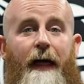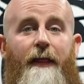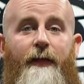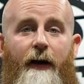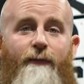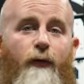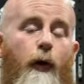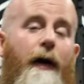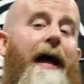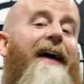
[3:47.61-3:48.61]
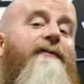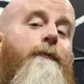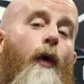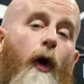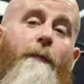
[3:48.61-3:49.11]
therefore have
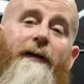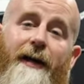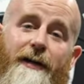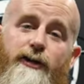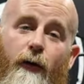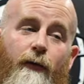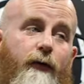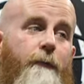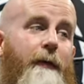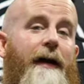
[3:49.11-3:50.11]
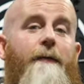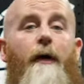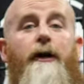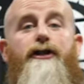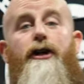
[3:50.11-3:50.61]
more potential for being
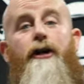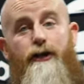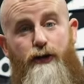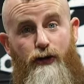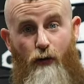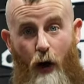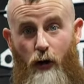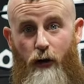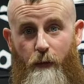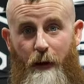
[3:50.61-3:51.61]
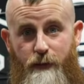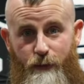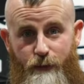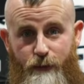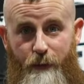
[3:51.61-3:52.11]
much stronger
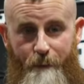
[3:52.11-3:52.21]
muscles.